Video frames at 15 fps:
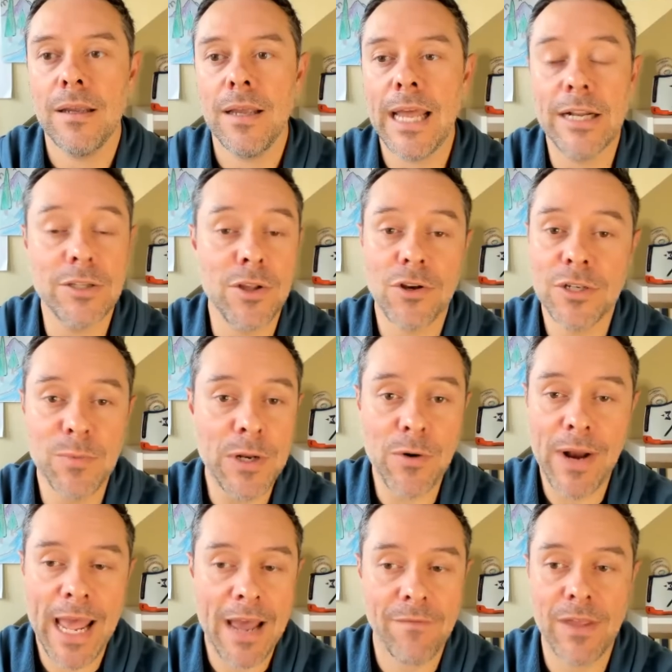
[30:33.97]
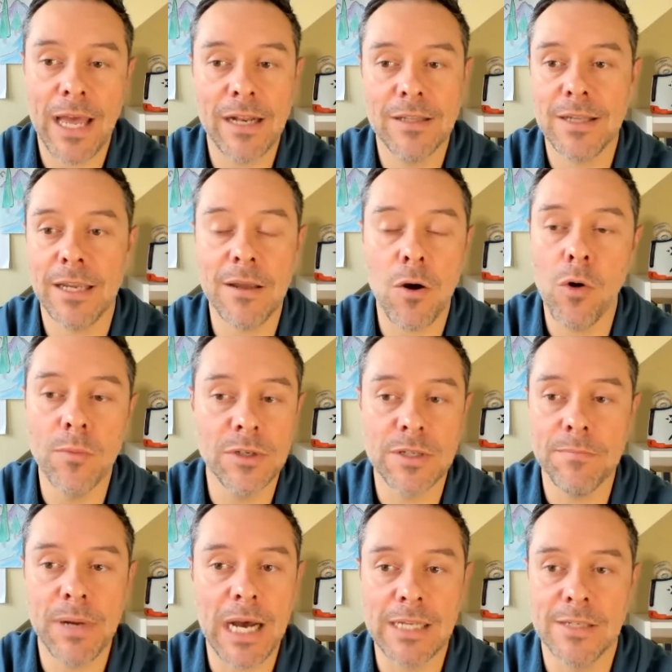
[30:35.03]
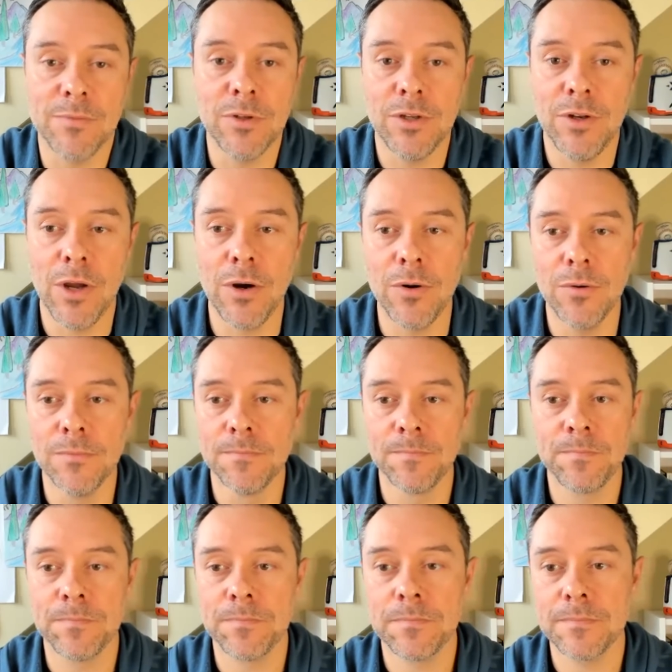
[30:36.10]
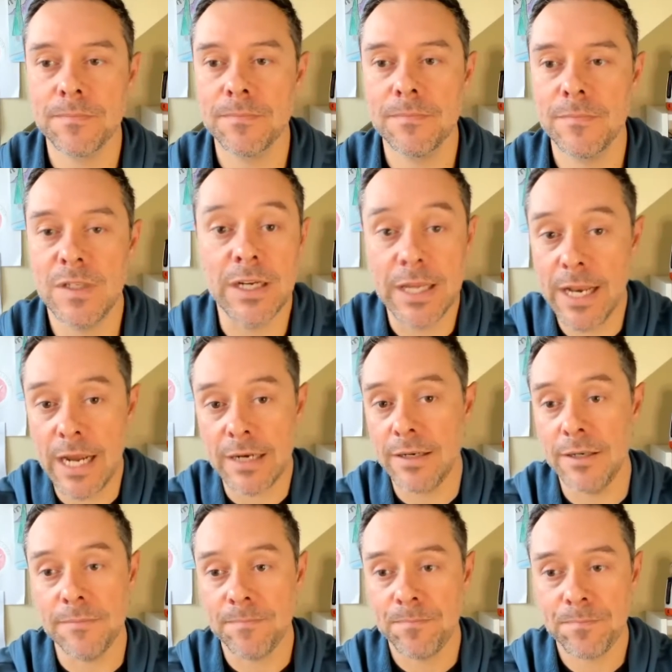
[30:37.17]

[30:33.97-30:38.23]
And as long as we don't have that, it's like almost impossible to know to connect it.